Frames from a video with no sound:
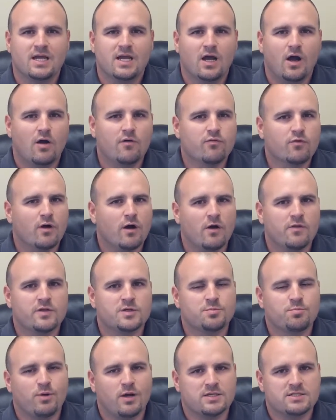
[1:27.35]
Overall,
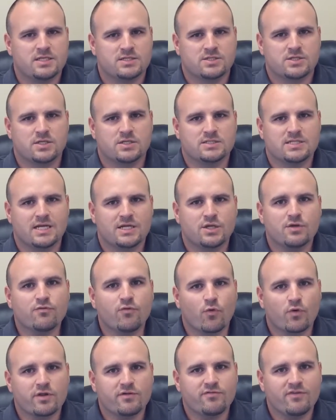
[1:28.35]
this process is going to take you
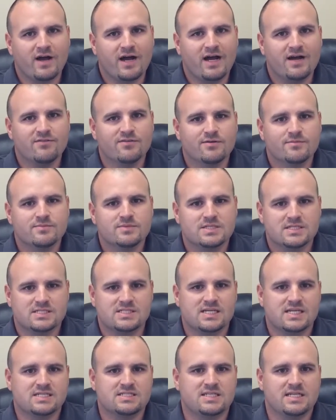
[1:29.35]
45 to
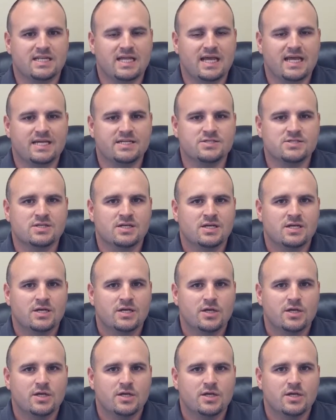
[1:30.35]
60 days.